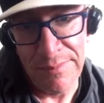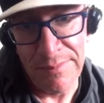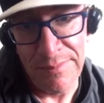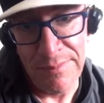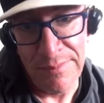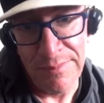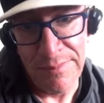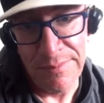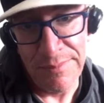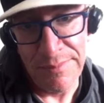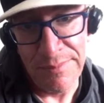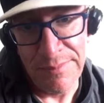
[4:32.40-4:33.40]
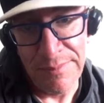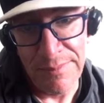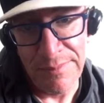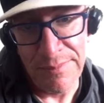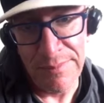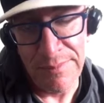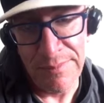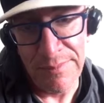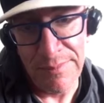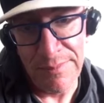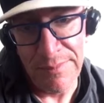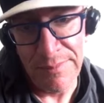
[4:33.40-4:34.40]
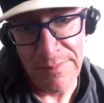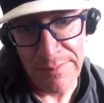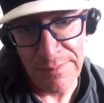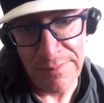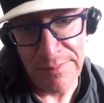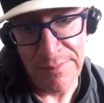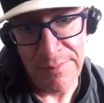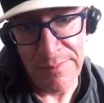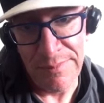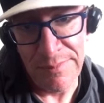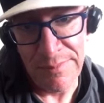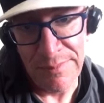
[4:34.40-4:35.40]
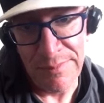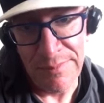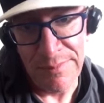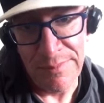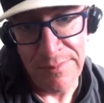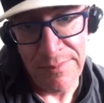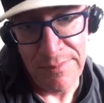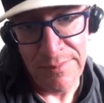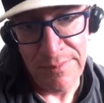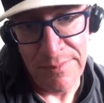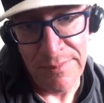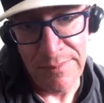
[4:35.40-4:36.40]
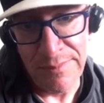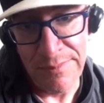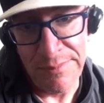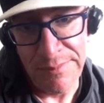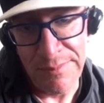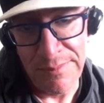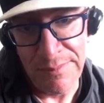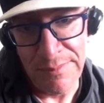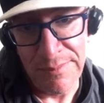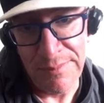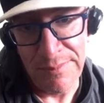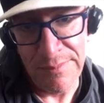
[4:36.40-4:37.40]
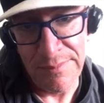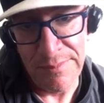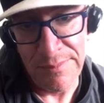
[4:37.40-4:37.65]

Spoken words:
[no speech]